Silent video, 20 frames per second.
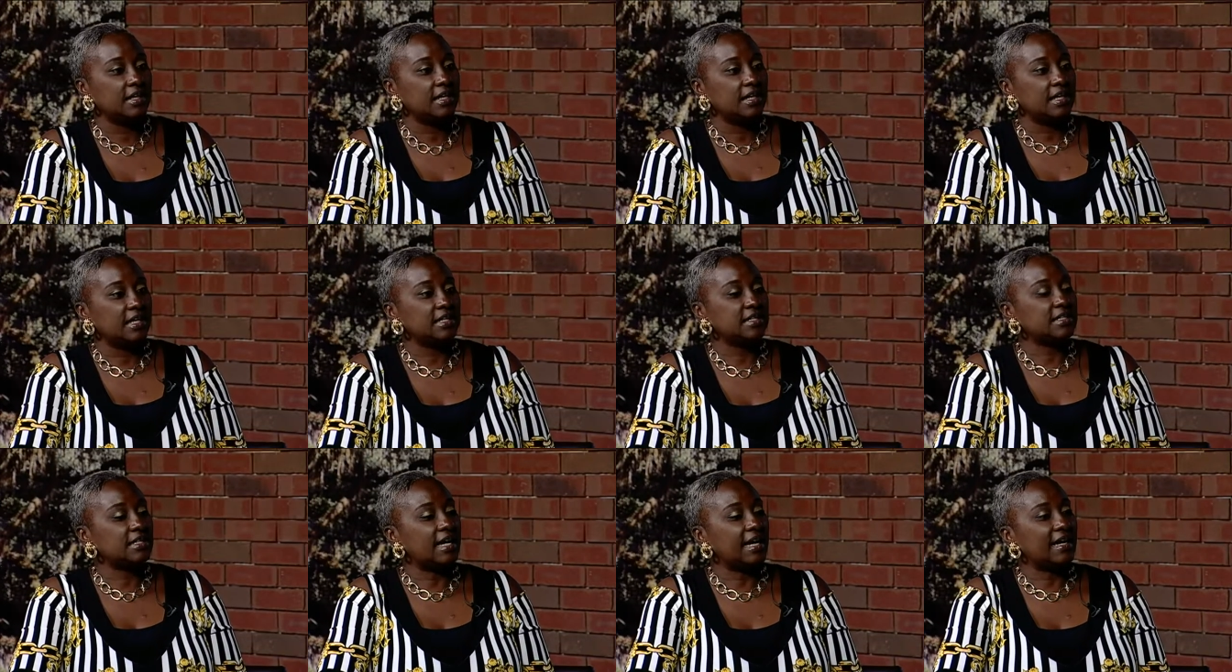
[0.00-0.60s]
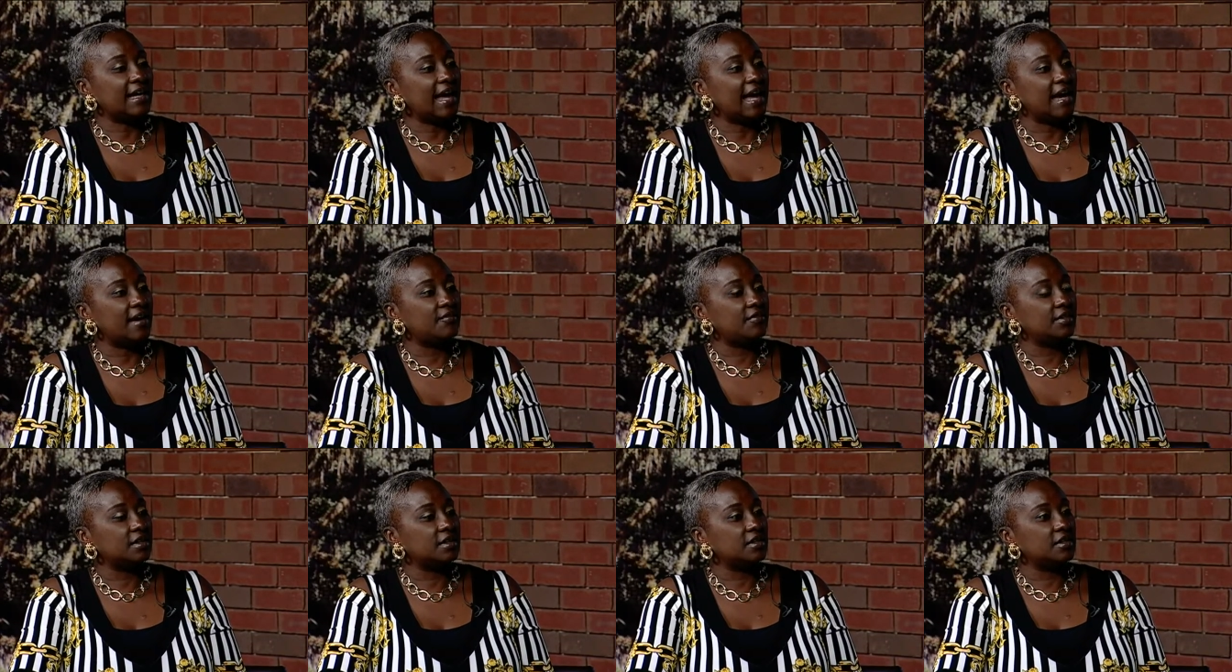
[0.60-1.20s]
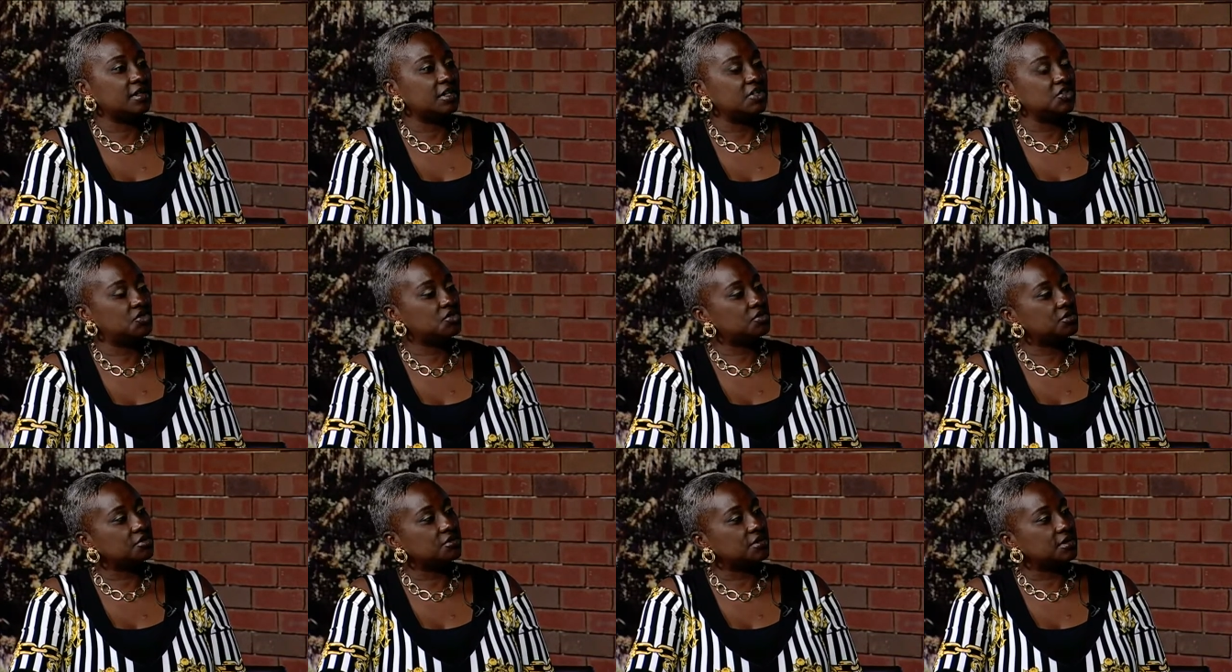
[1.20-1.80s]
It's like having
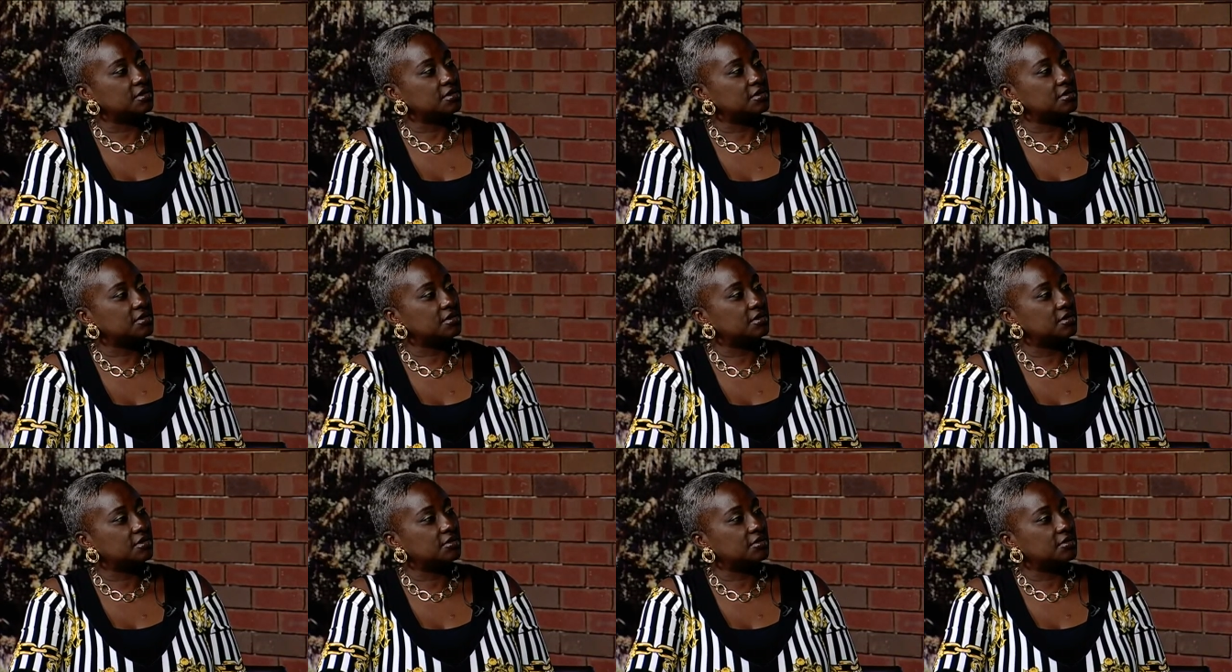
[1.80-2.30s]
insurance.